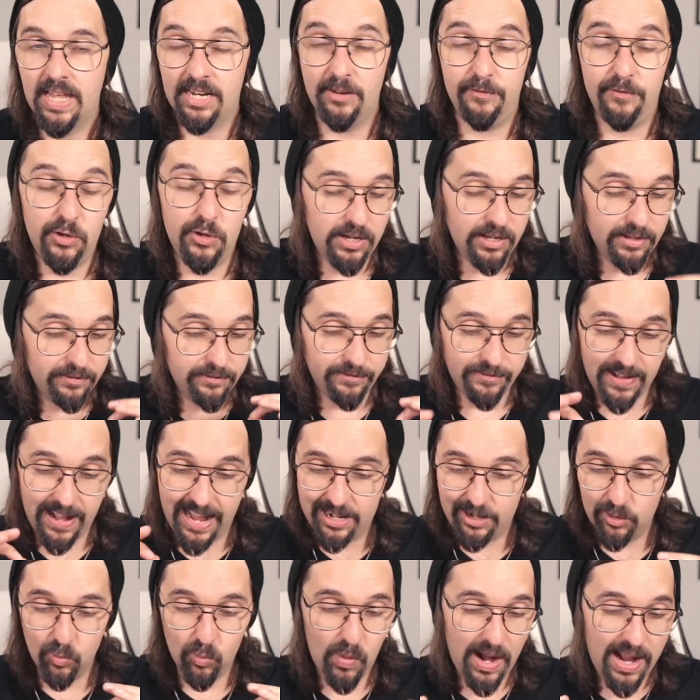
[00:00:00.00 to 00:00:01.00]
And if you can
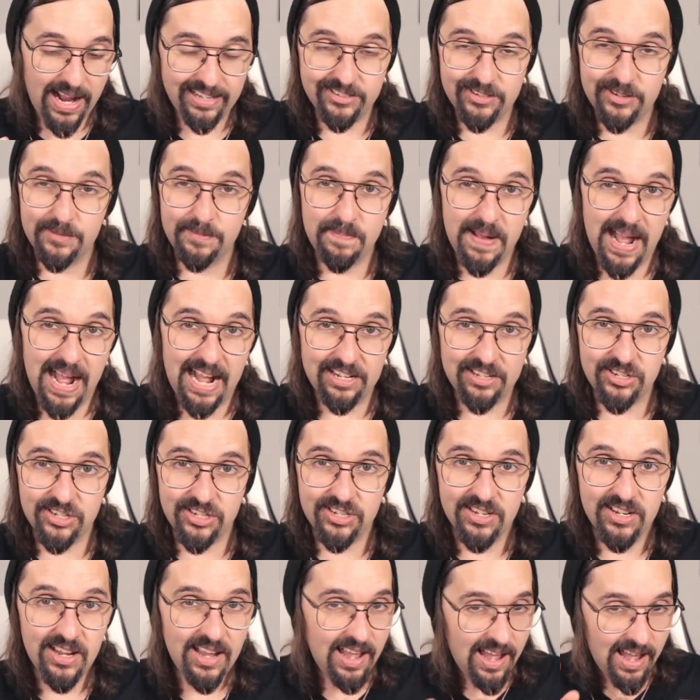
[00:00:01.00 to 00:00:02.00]
find a way to
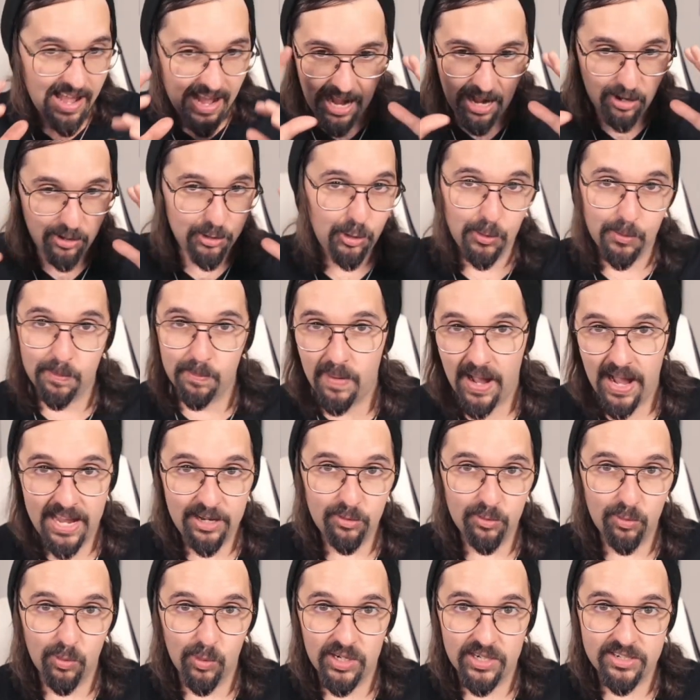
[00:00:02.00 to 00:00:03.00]
match how your
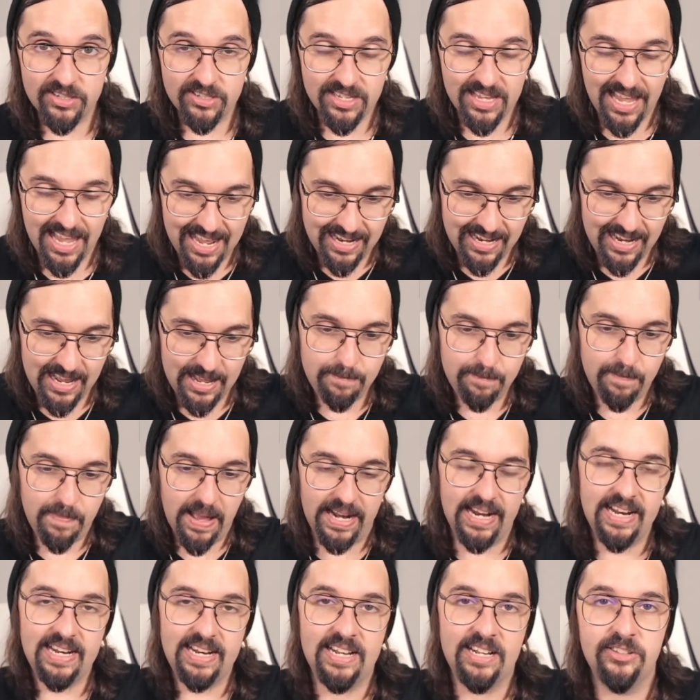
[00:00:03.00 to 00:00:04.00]
mind works and
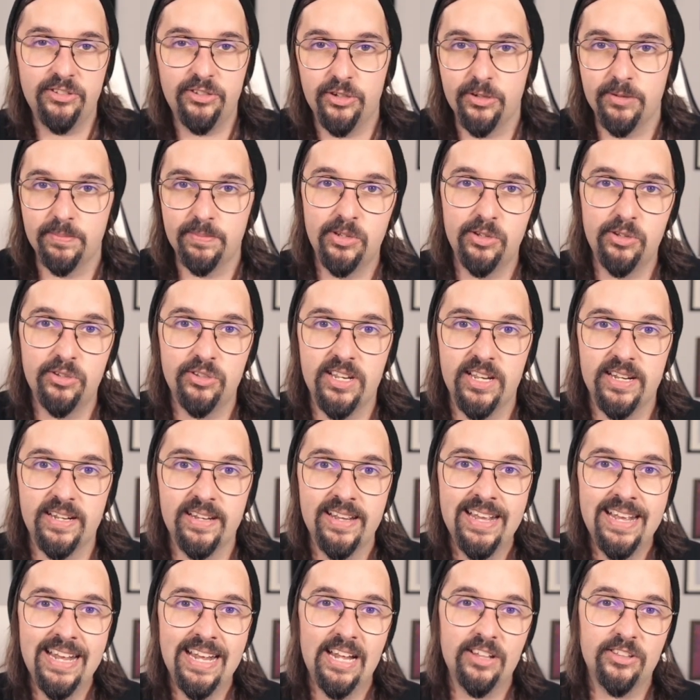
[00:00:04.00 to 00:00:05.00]
embed it into your
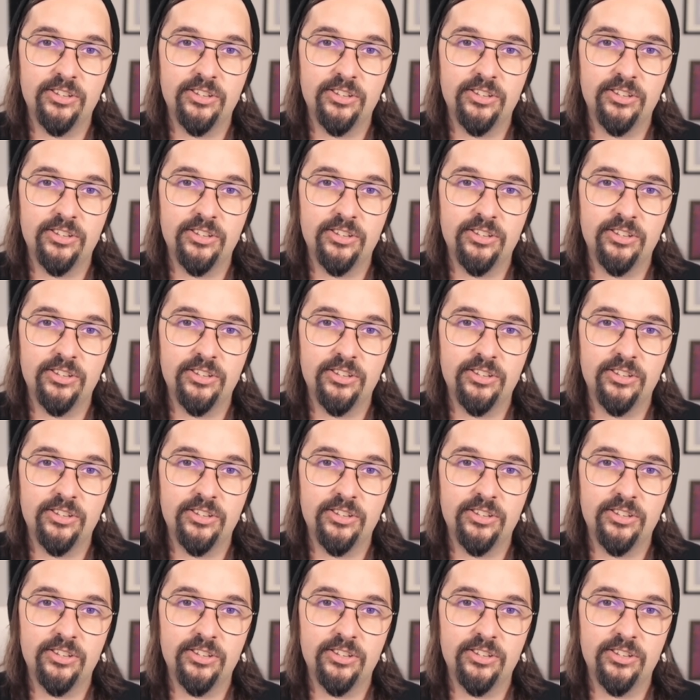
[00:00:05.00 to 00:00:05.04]
music,